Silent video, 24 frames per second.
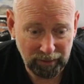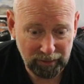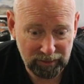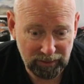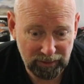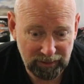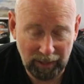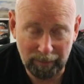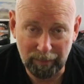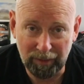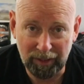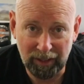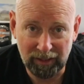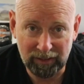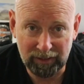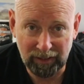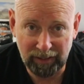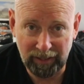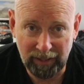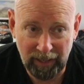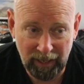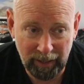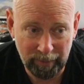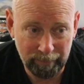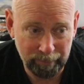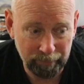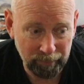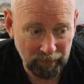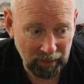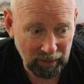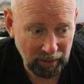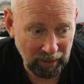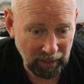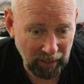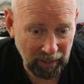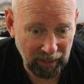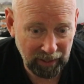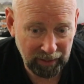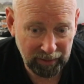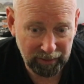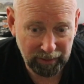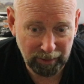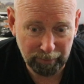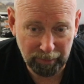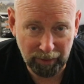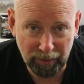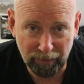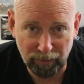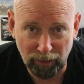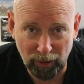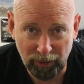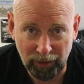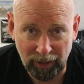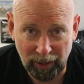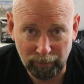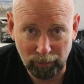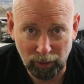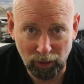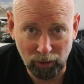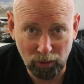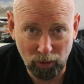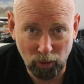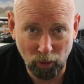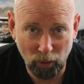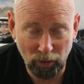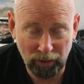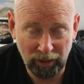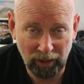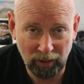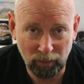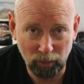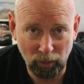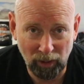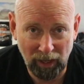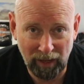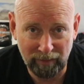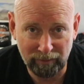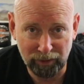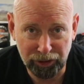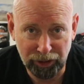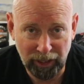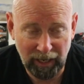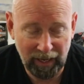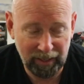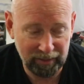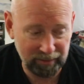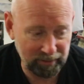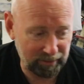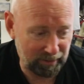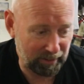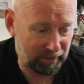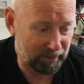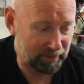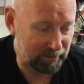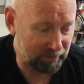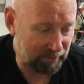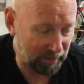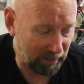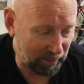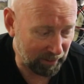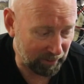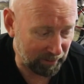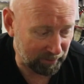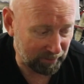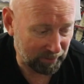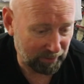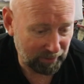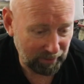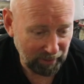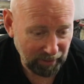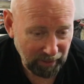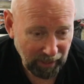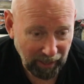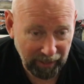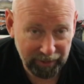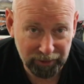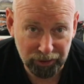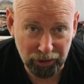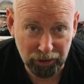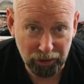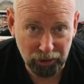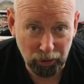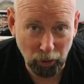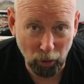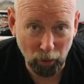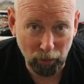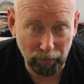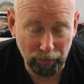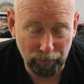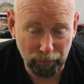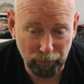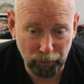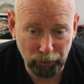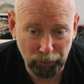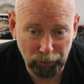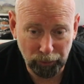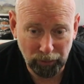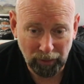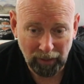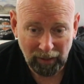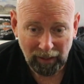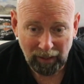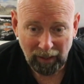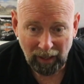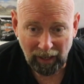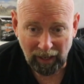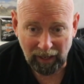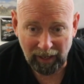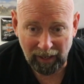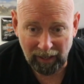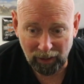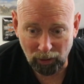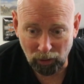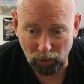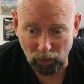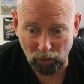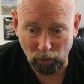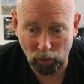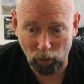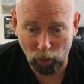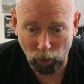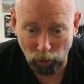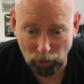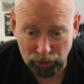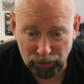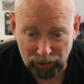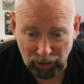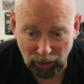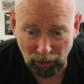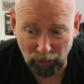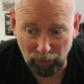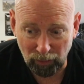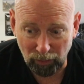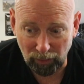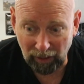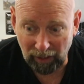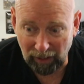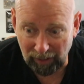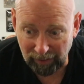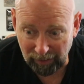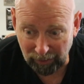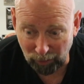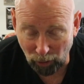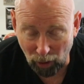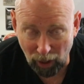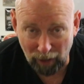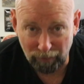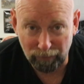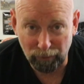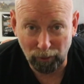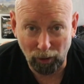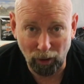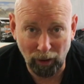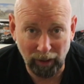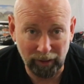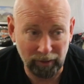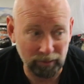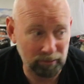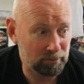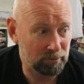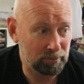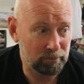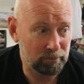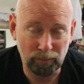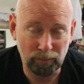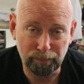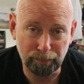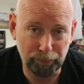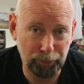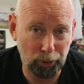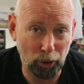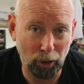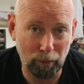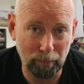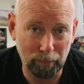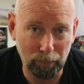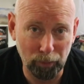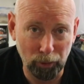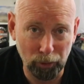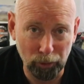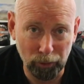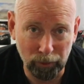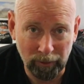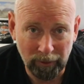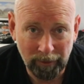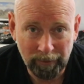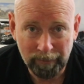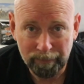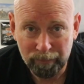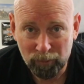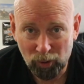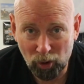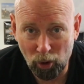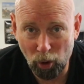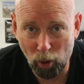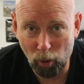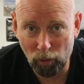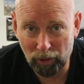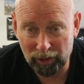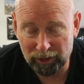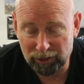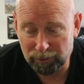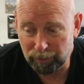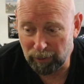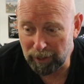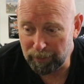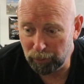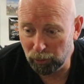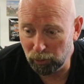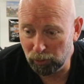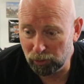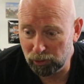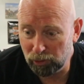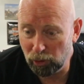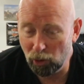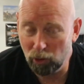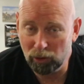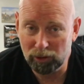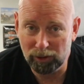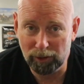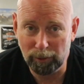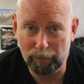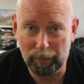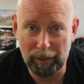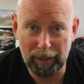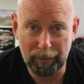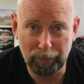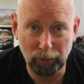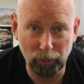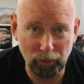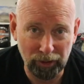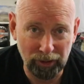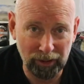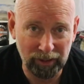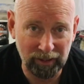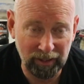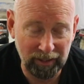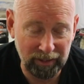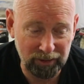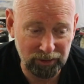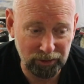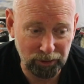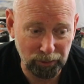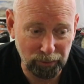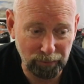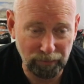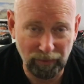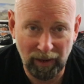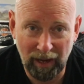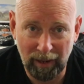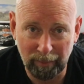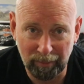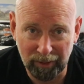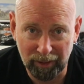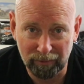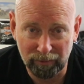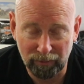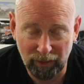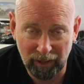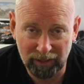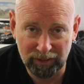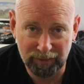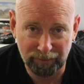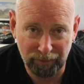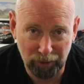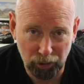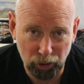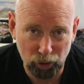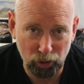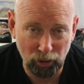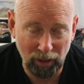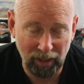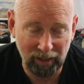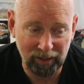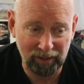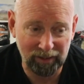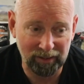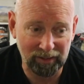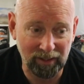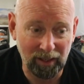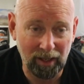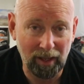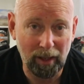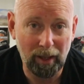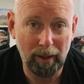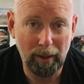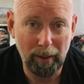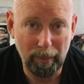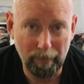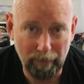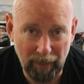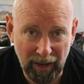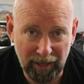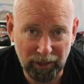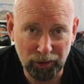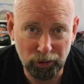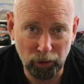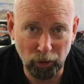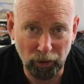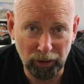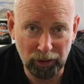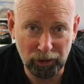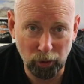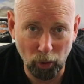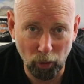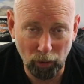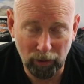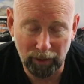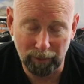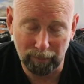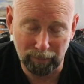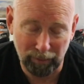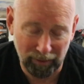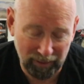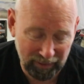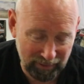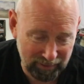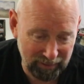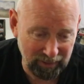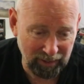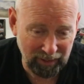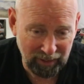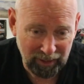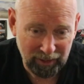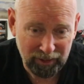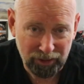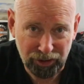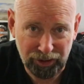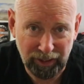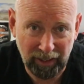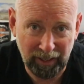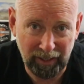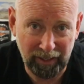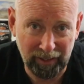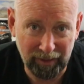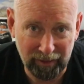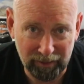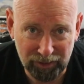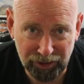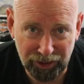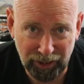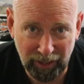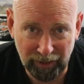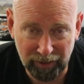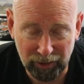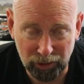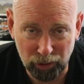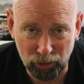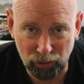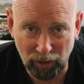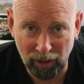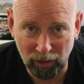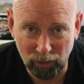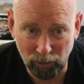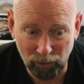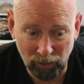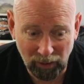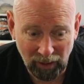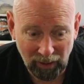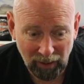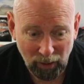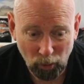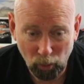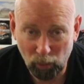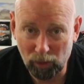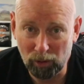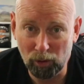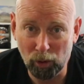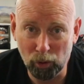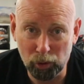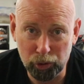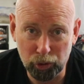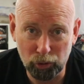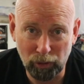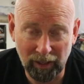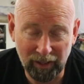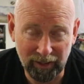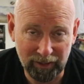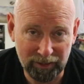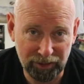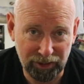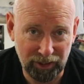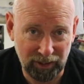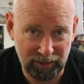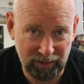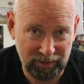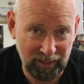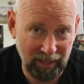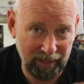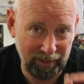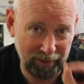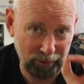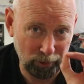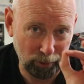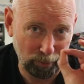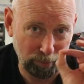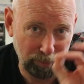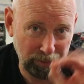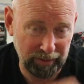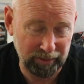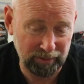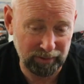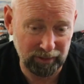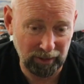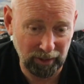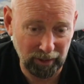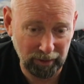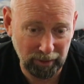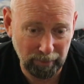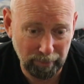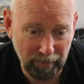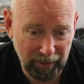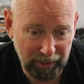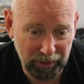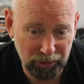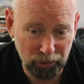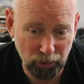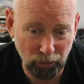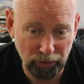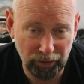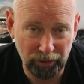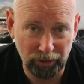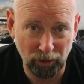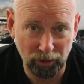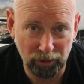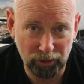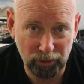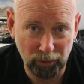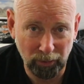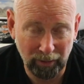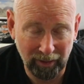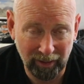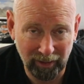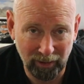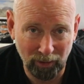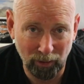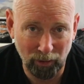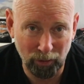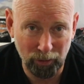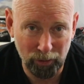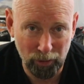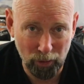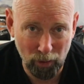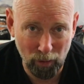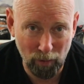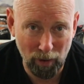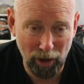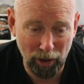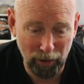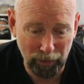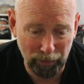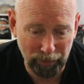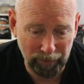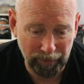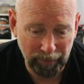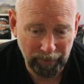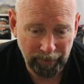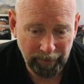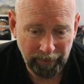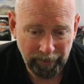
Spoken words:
Send me a DM, give me a phone number, I'll call you and we'll have a chat and just talk it through. Also, Lifeline, Beyond Blue. Call these people, talk to the people that you need to, family and friends. If you're struggling, make sure you're talking, please. Share the struggle. We're all struggling just that little bit, so make sure you're not doing it on your own.